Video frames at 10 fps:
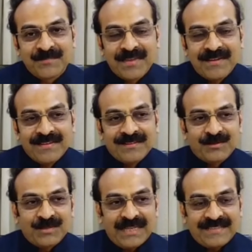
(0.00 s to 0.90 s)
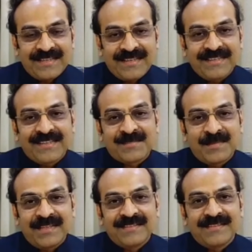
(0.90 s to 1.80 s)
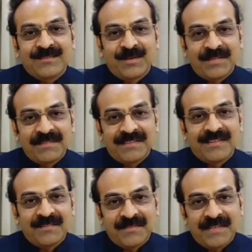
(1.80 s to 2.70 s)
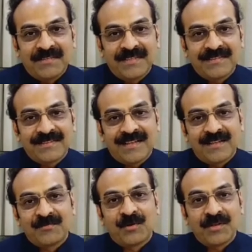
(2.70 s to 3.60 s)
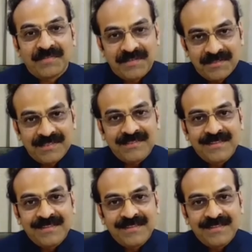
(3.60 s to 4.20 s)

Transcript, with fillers: So that's how the experience is not even 35 years, it's rather 45 years